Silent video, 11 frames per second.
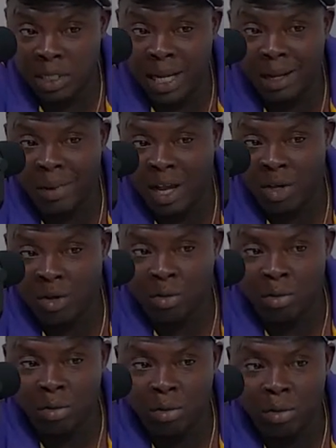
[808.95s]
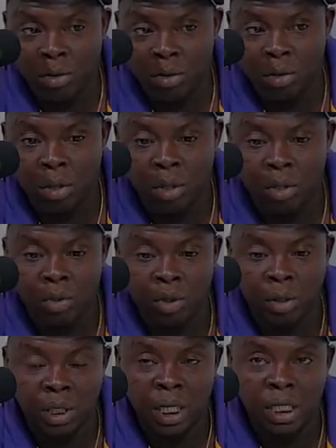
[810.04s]
you. Strip sack
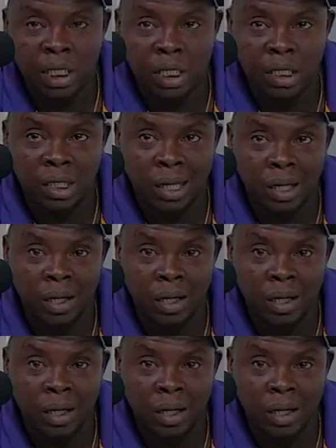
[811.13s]
touchdown.